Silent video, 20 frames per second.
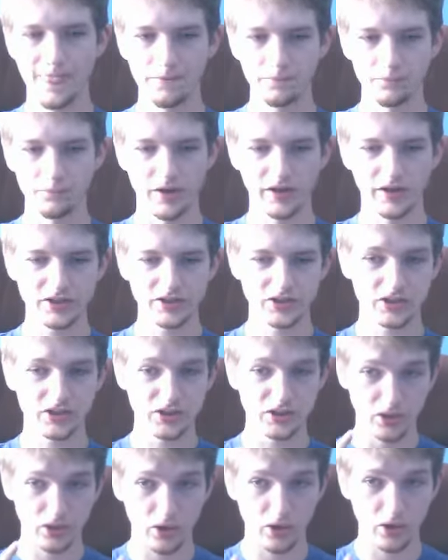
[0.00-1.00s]
make
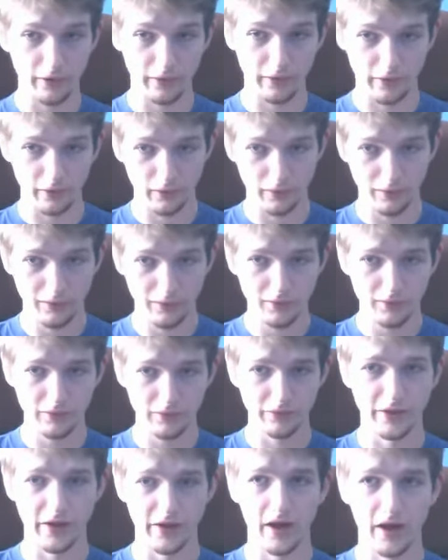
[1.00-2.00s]
sure
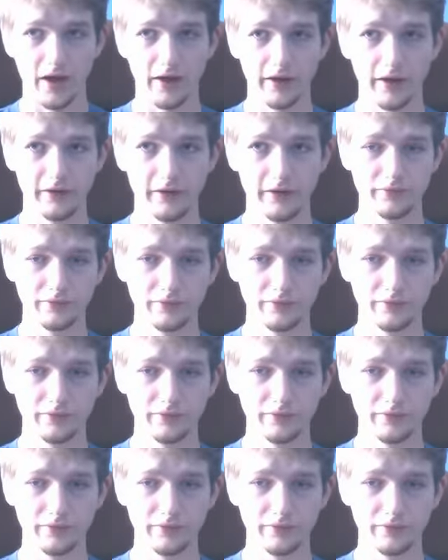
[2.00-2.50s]
that